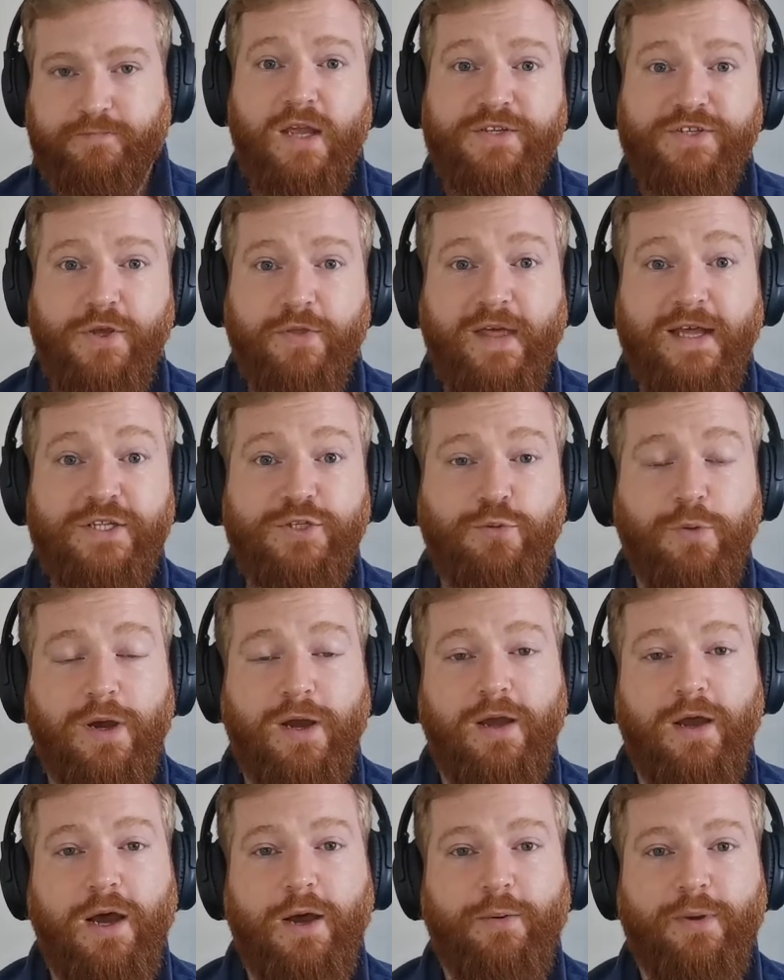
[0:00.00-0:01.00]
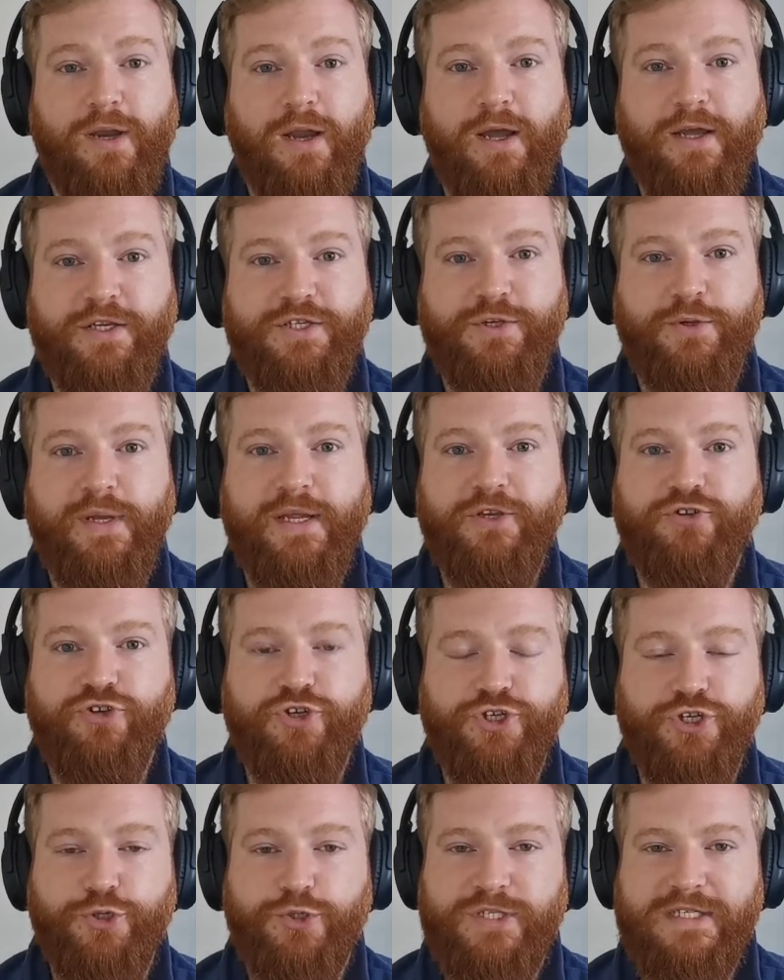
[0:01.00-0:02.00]
So that's why I would like to
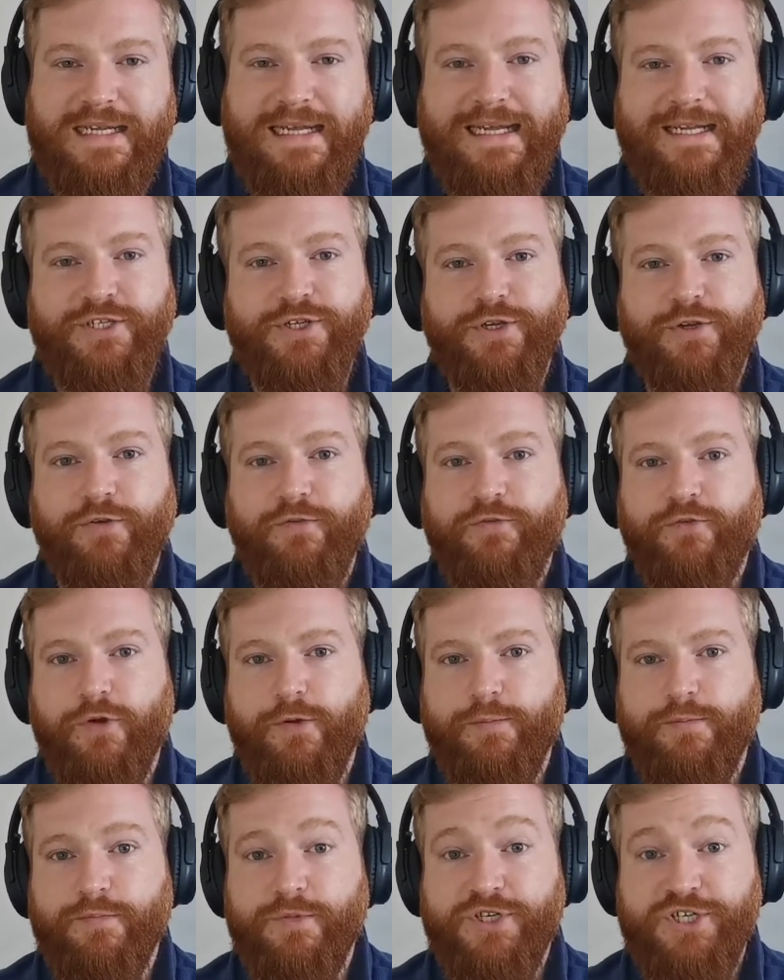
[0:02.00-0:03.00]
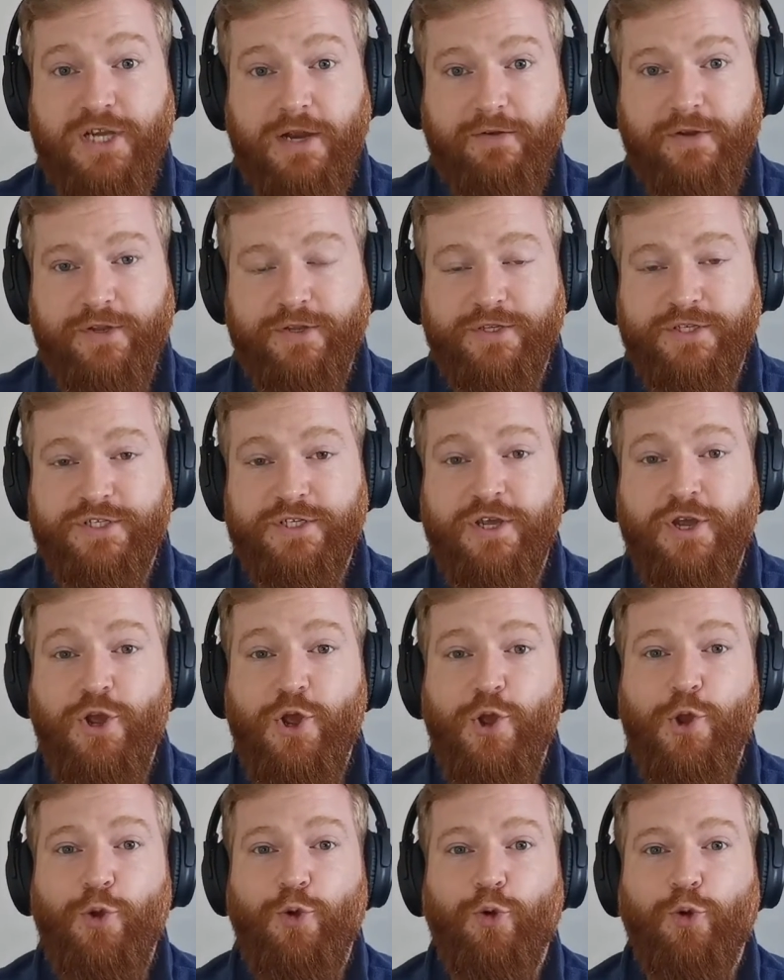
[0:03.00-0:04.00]
introduce Eitan from Sheridans,
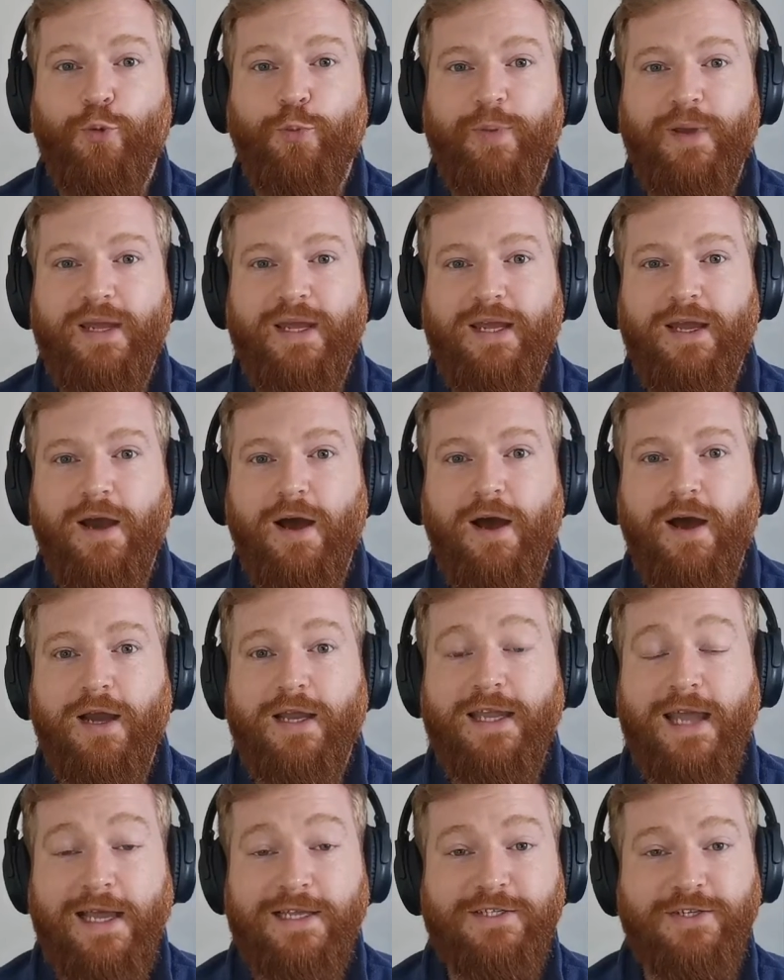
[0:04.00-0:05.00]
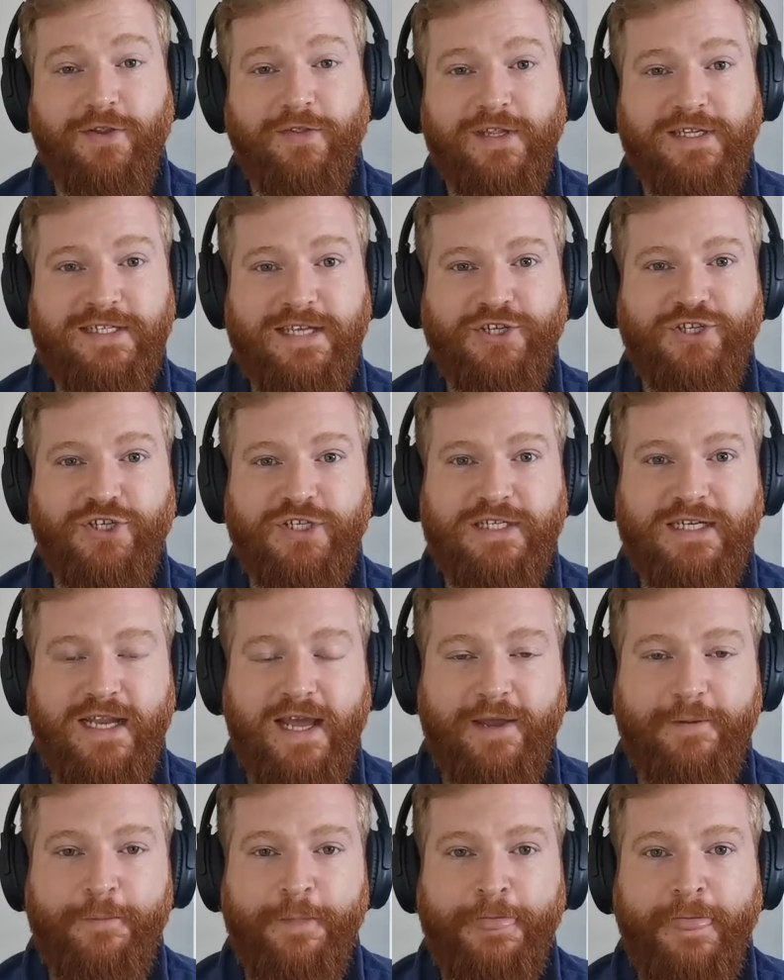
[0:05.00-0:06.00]
who will be our guest on the session
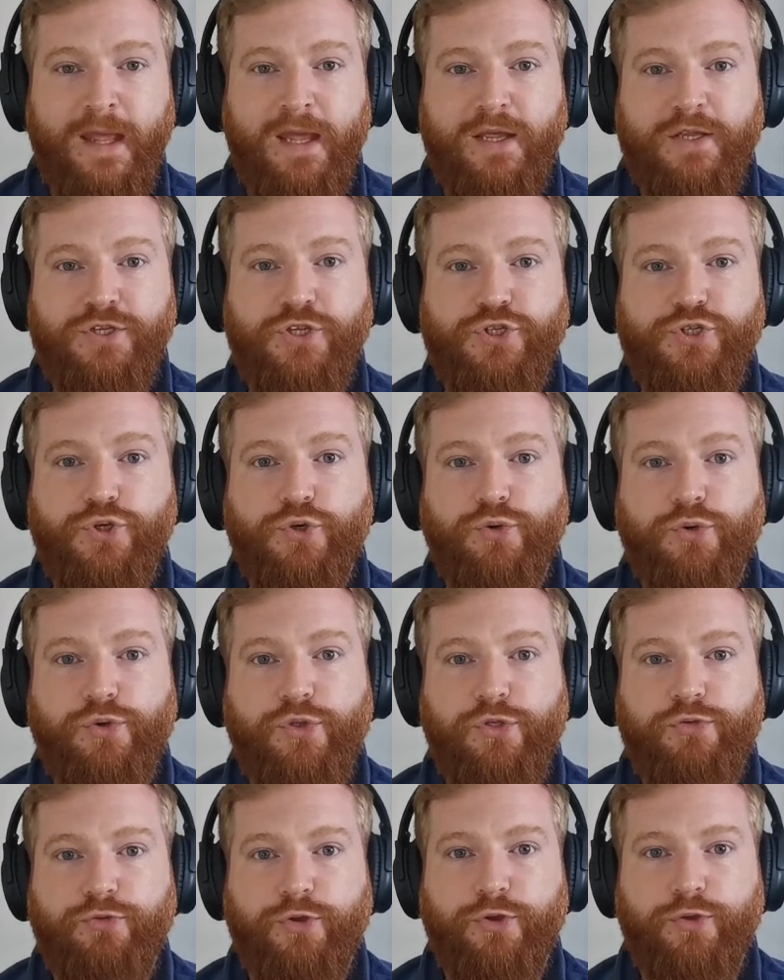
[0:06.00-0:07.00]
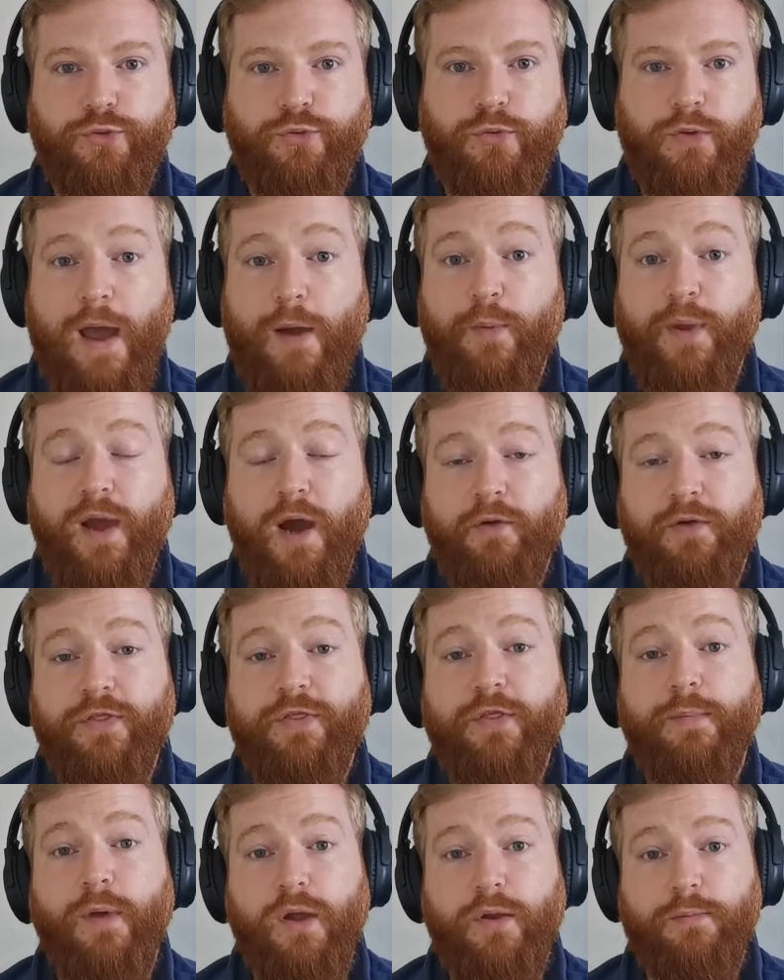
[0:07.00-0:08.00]
today, to talk through where we are at
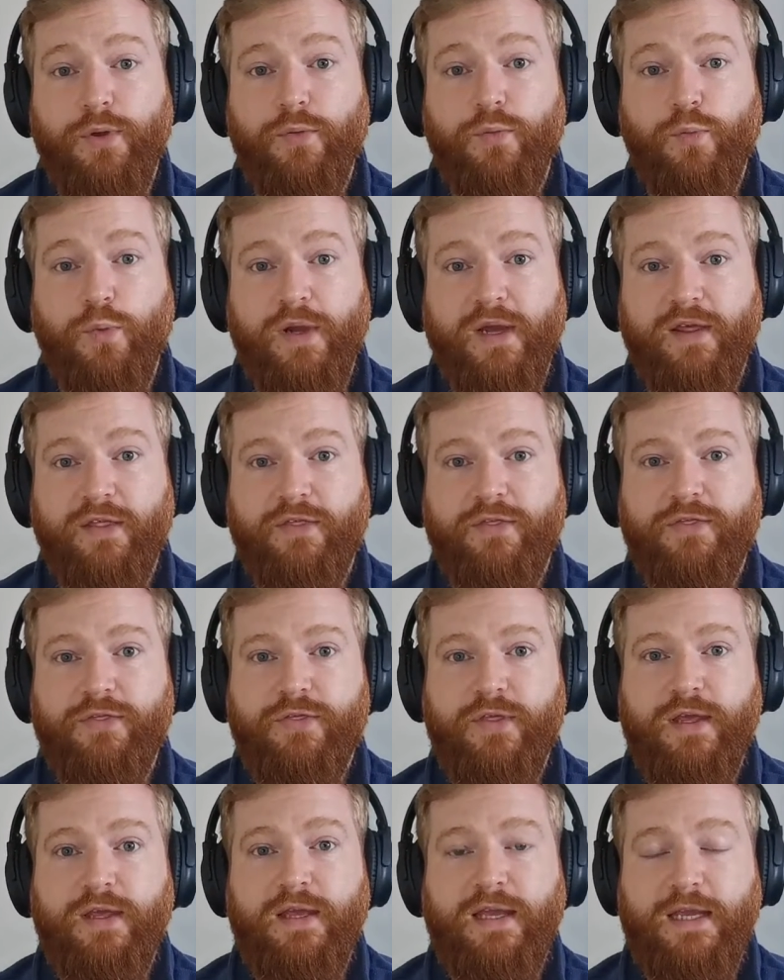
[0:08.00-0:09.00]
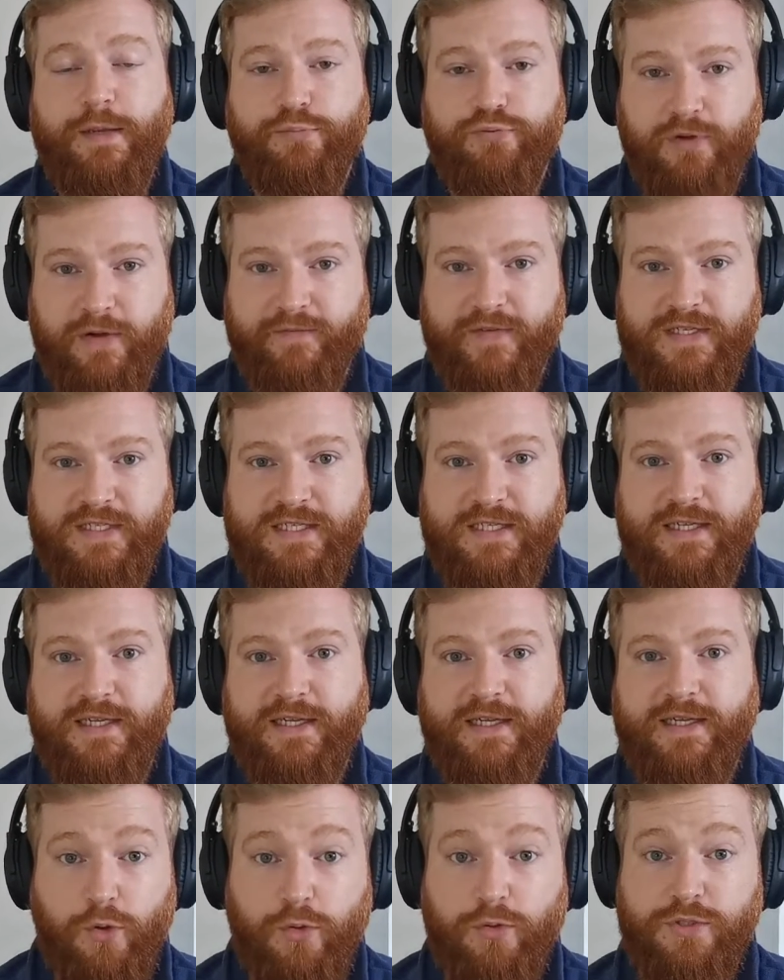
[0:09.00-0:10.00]
the moment with
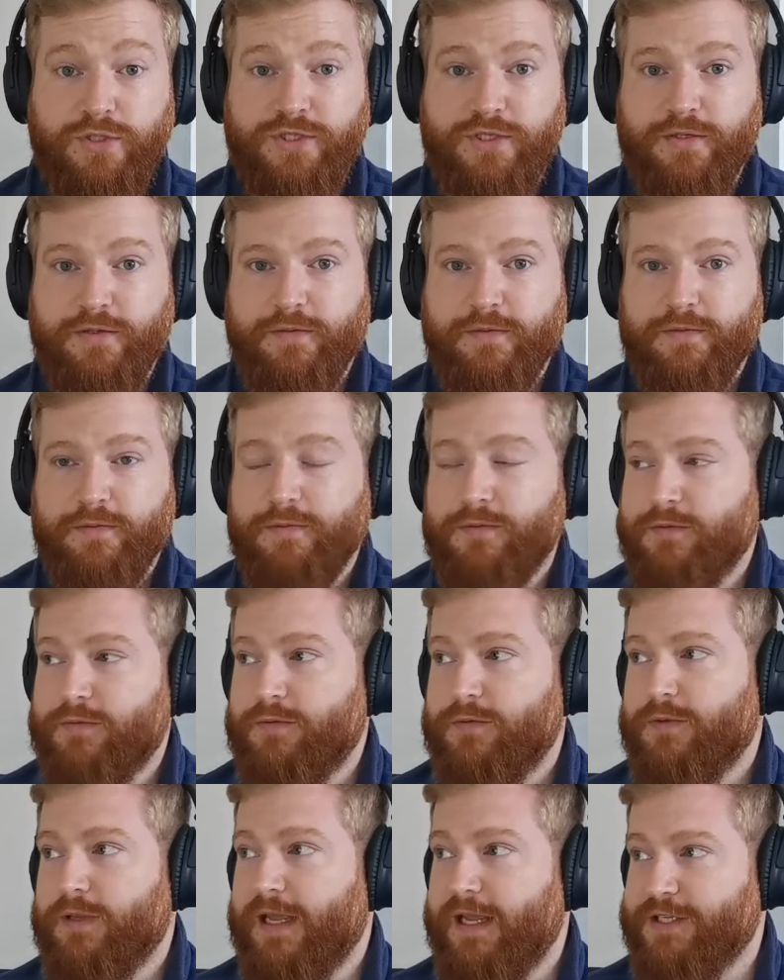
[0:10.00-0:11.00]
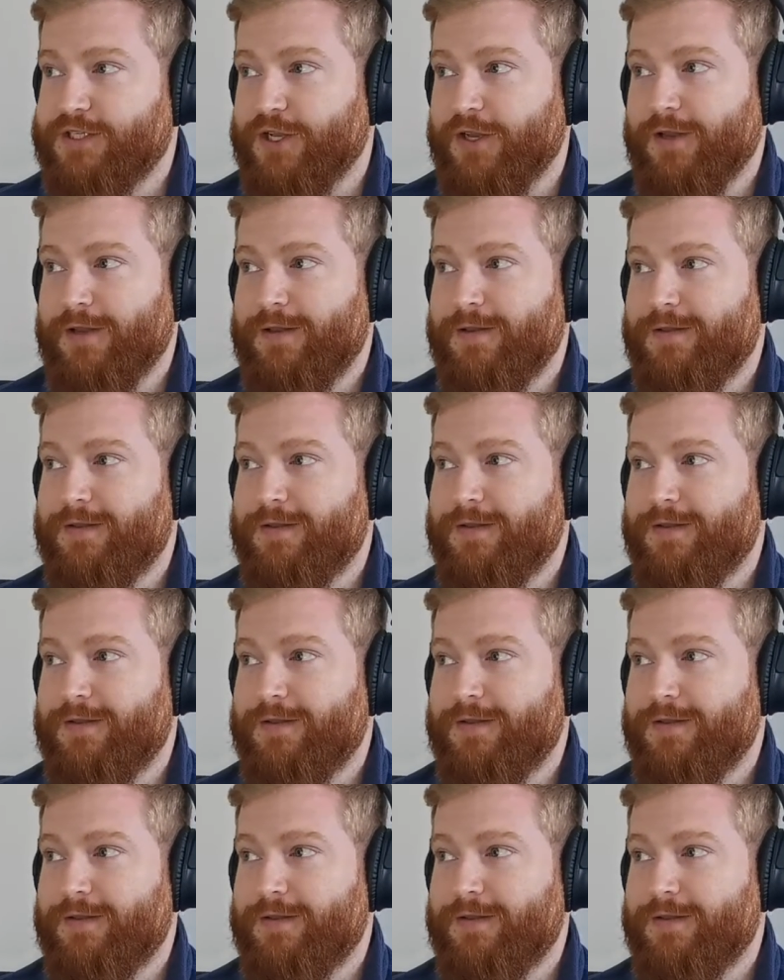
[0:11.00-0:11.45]
ePrivacy laws. Eitan.